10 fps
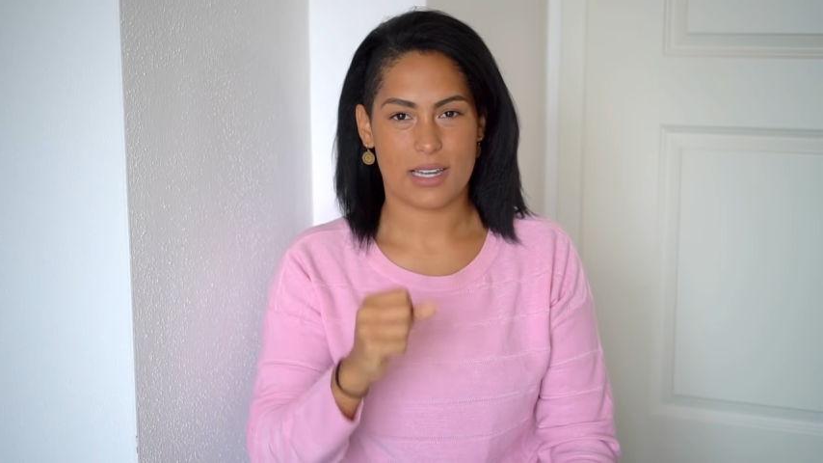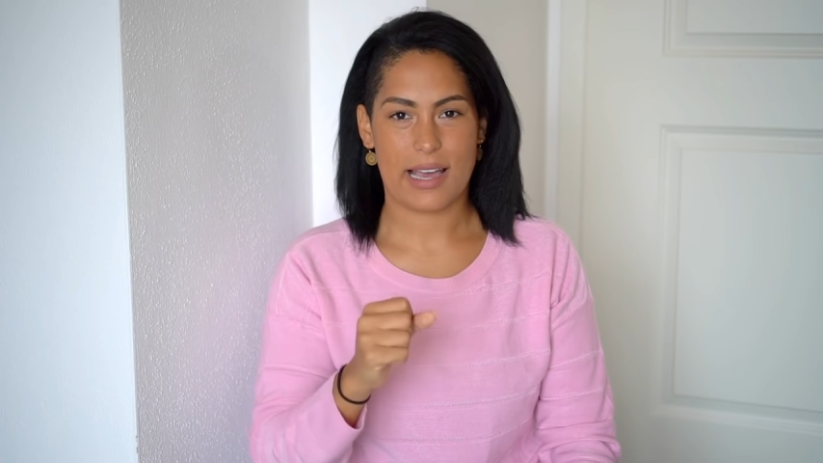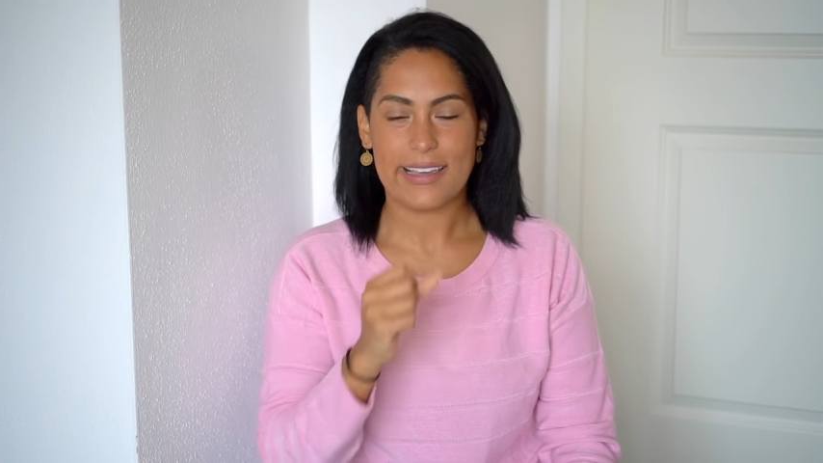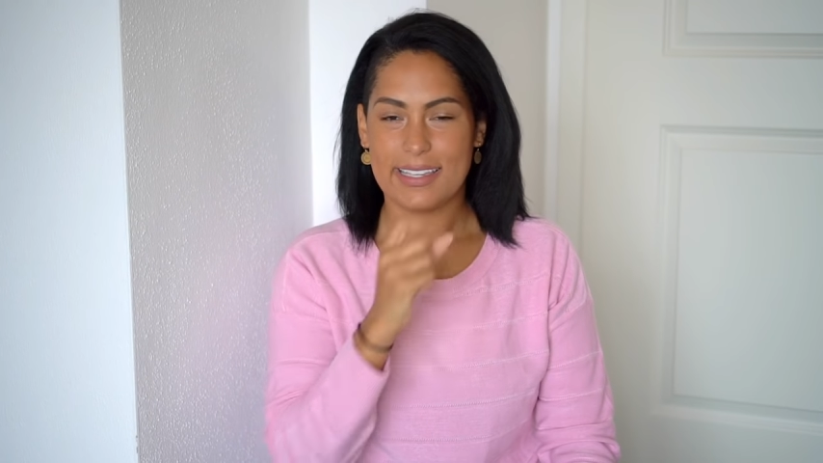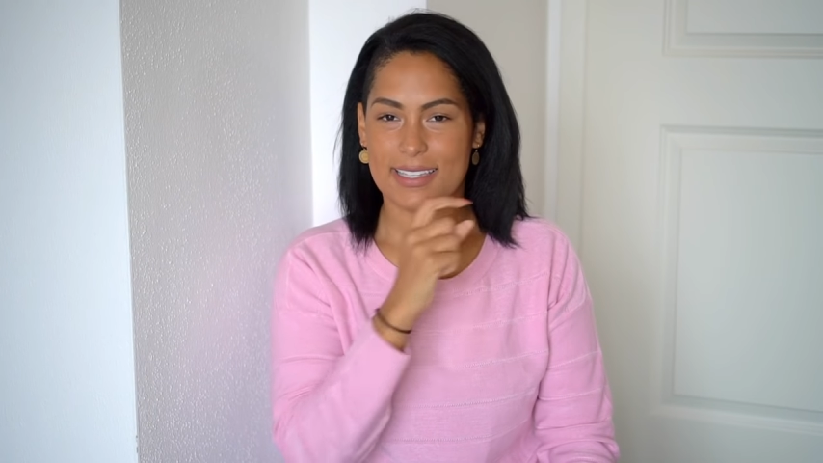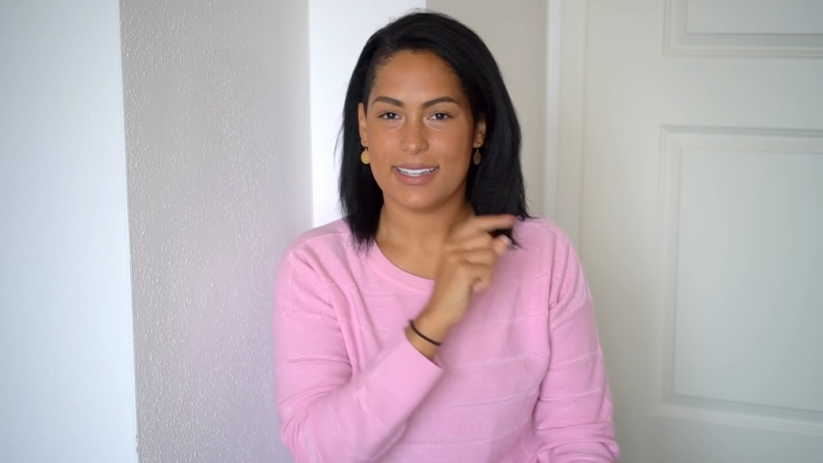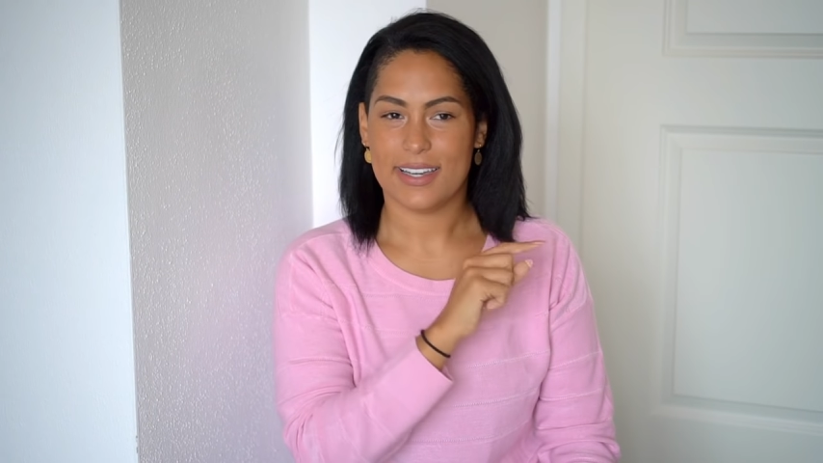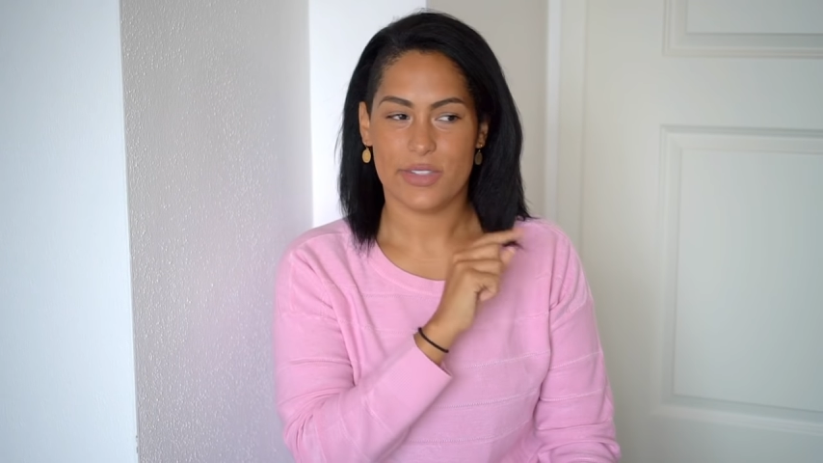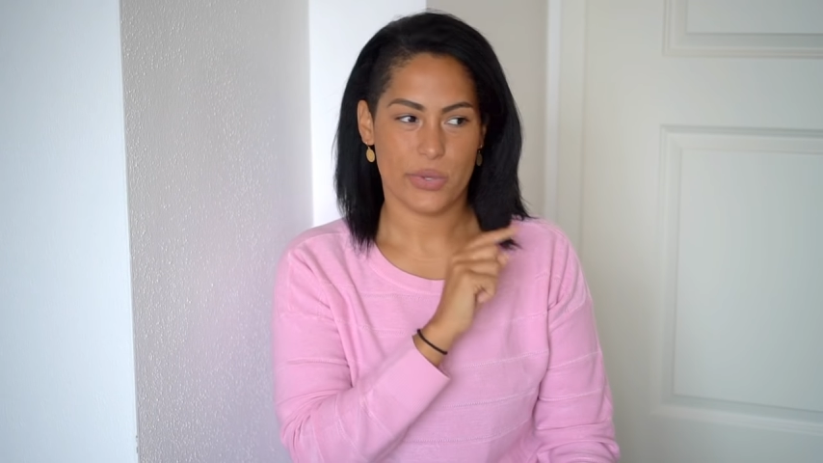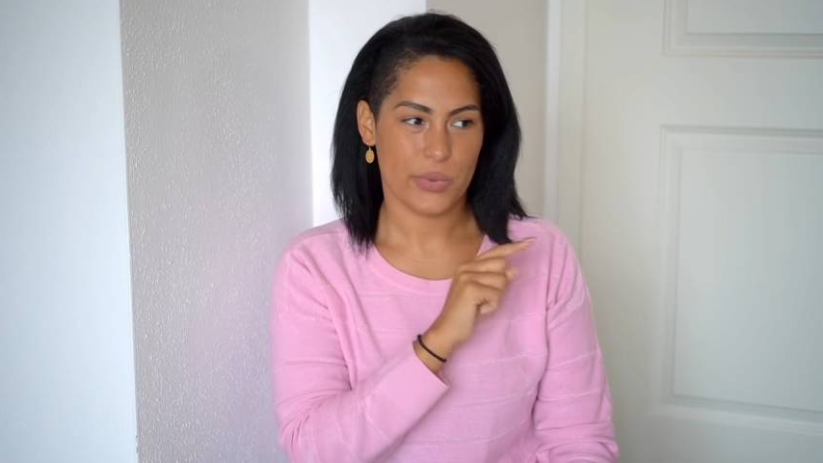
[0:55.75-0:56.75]
not eat
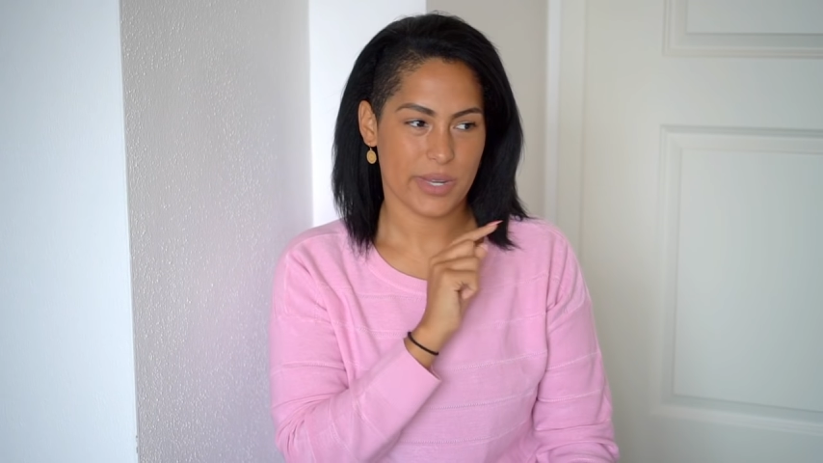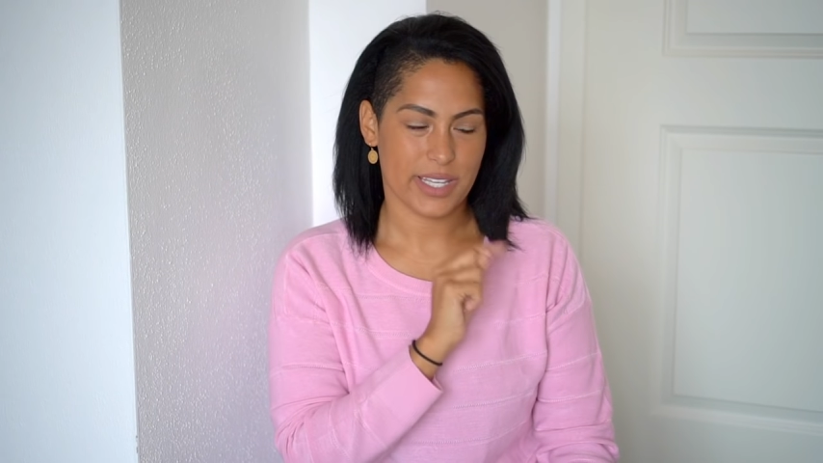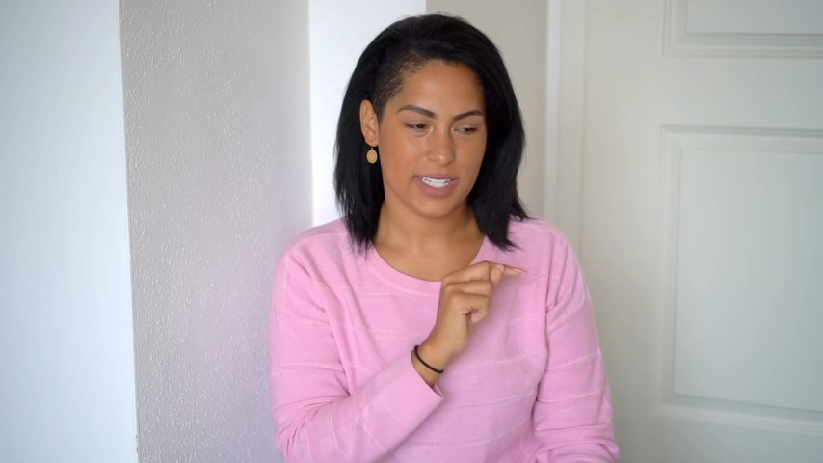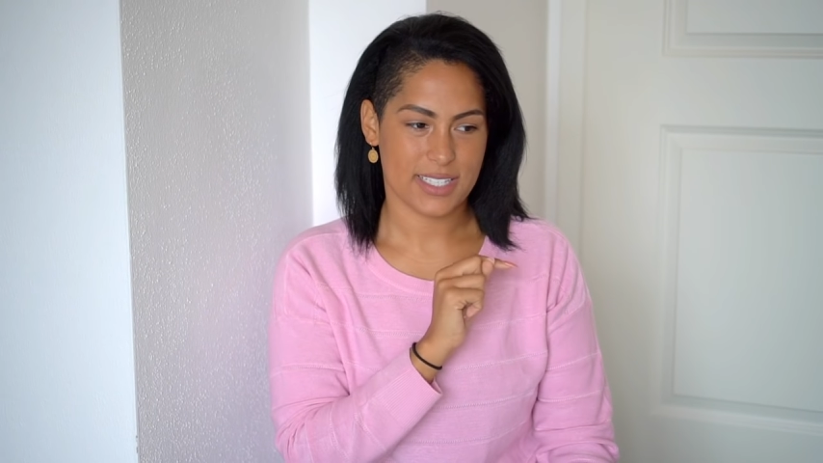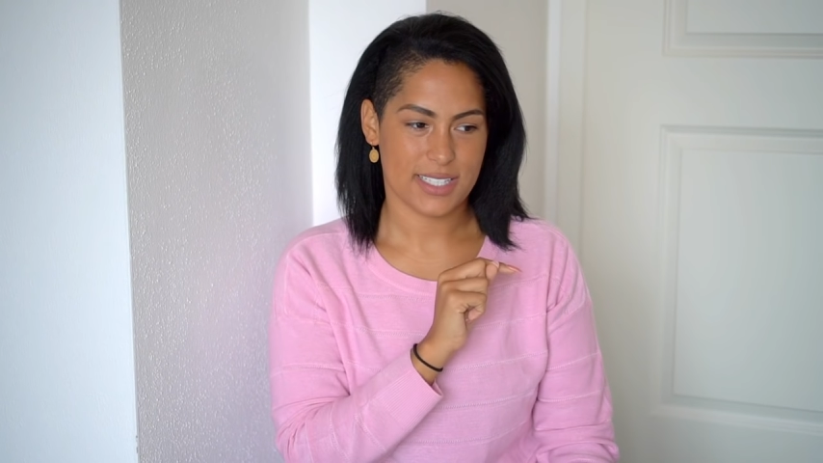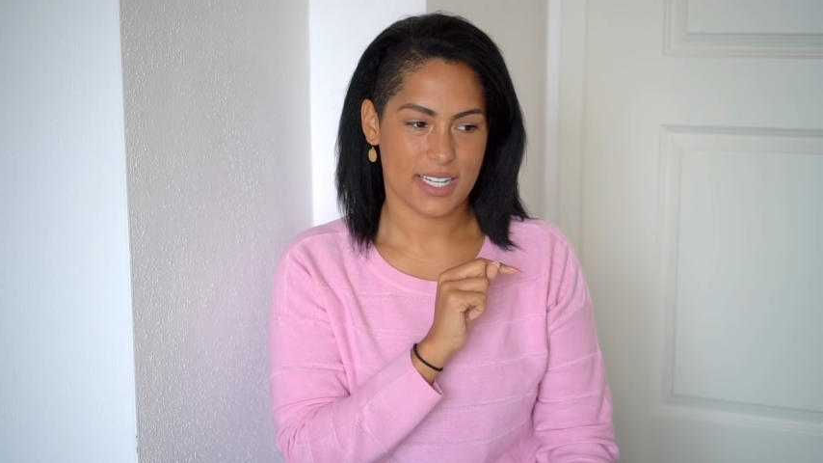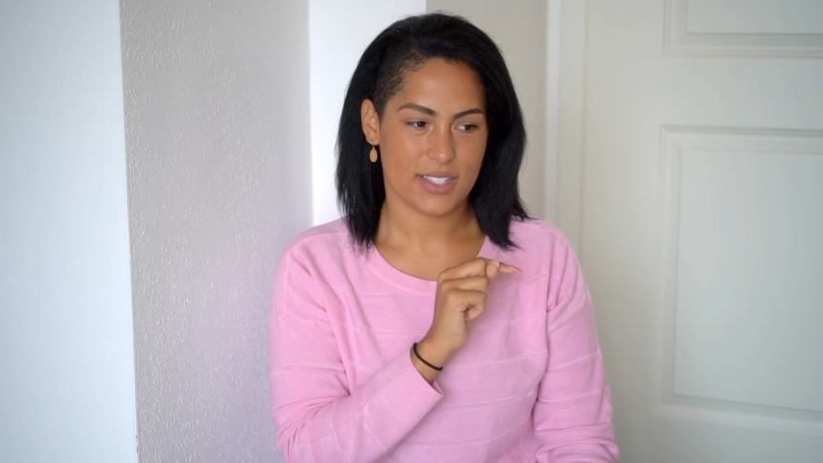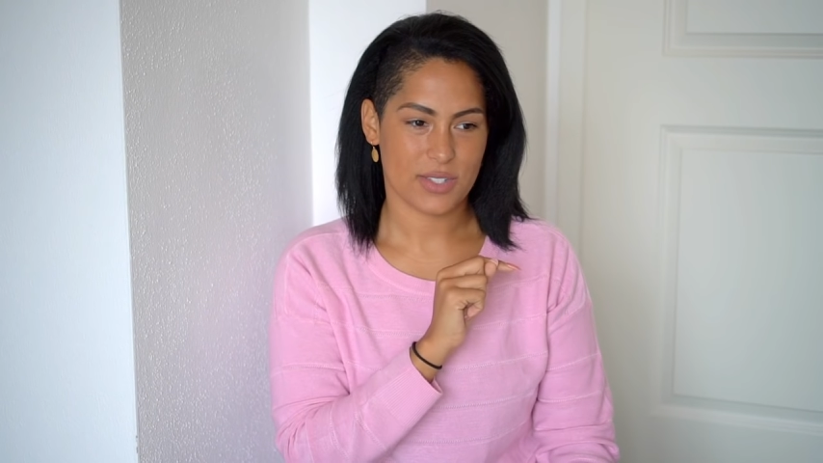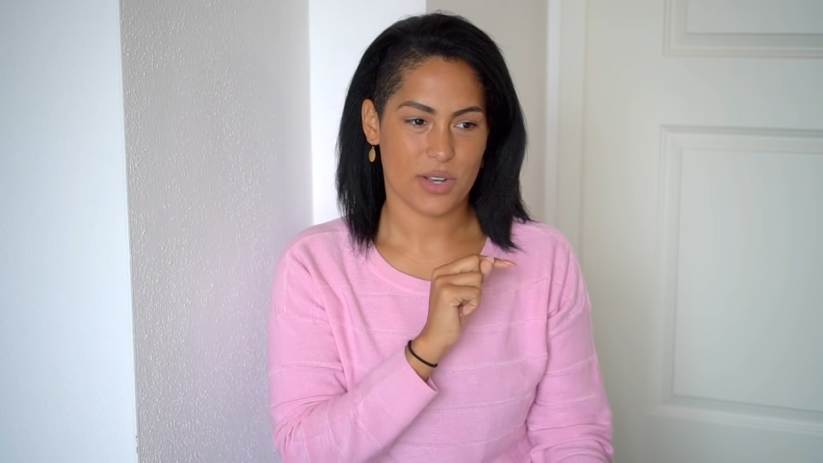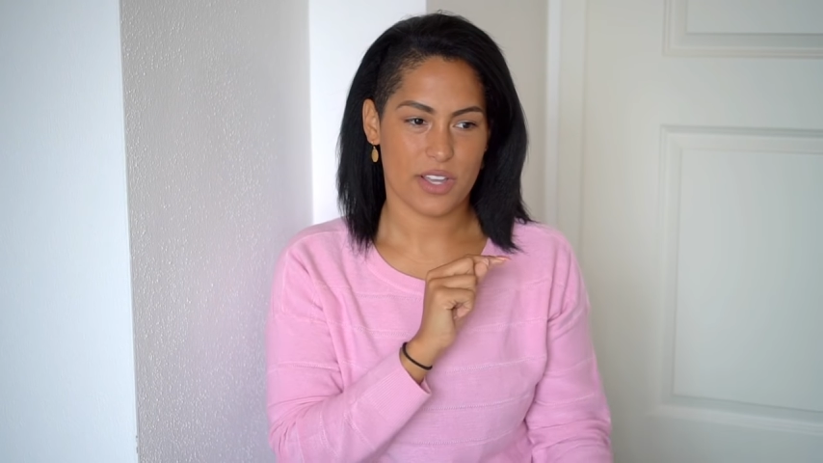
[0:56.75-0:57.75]
in the United
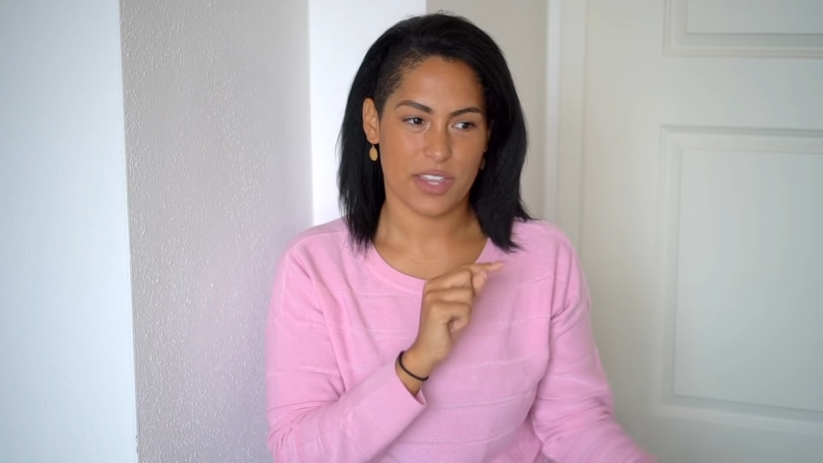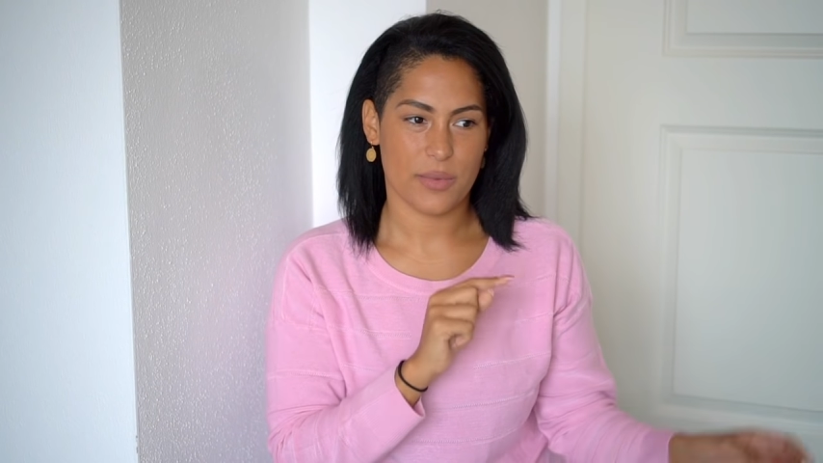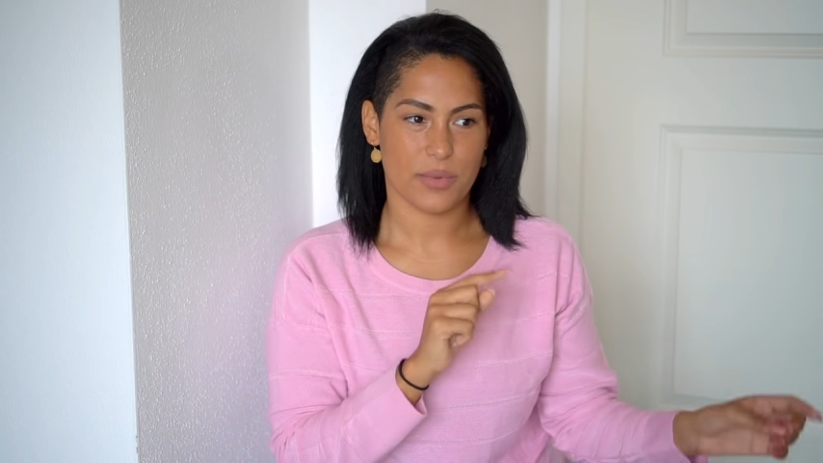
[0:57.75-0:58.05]
States and they